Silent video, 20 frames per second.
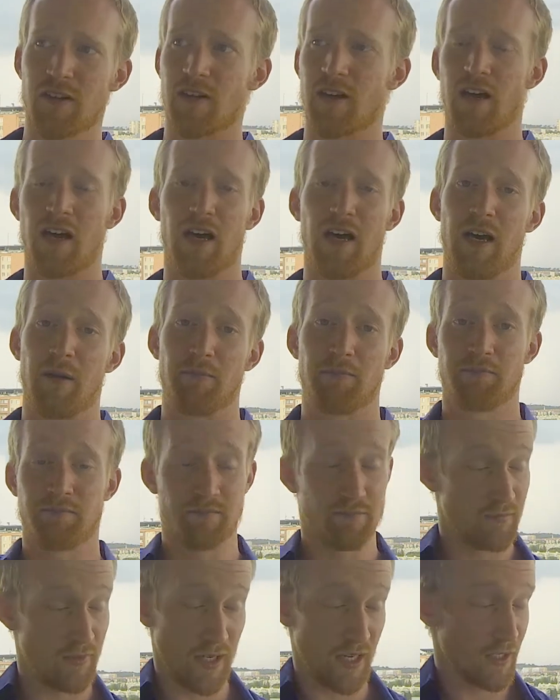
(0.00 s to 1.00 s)

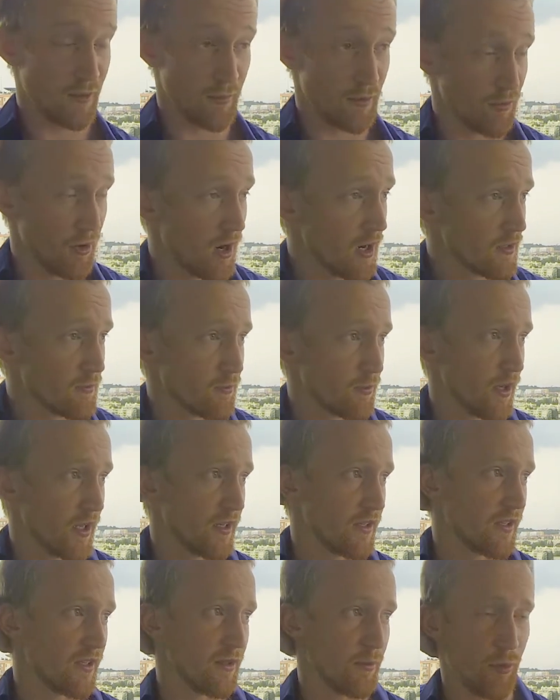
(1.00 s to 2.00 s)
and I could be wrong, but
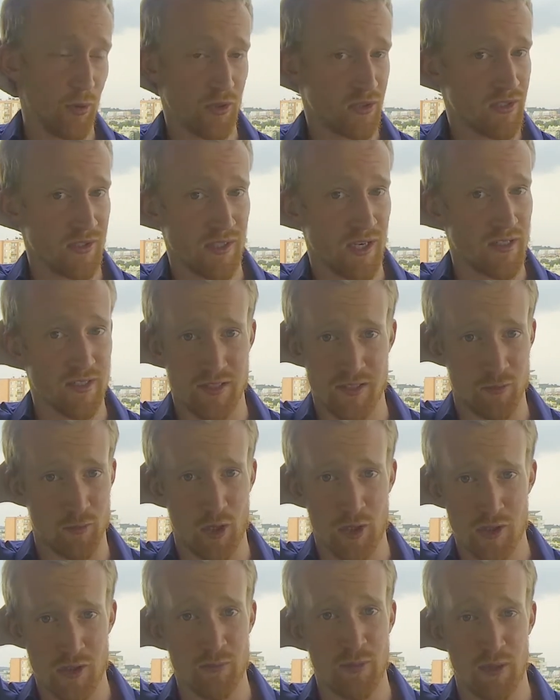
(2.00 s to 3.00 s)
the portion sizes in
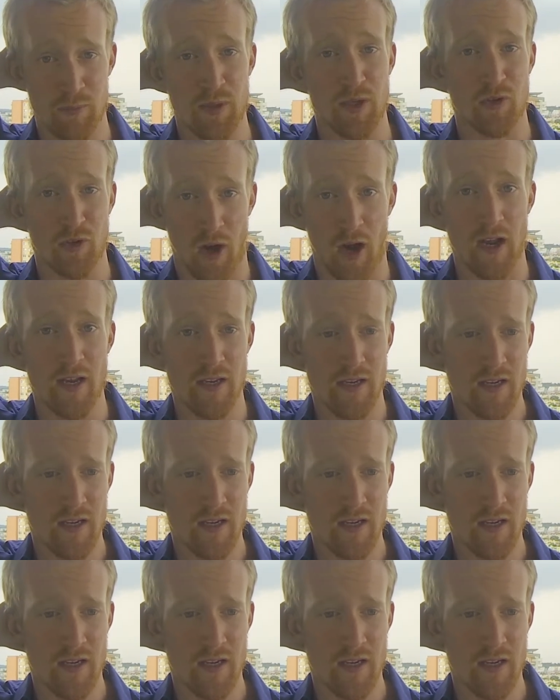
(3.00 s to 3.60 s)
Russia made me cry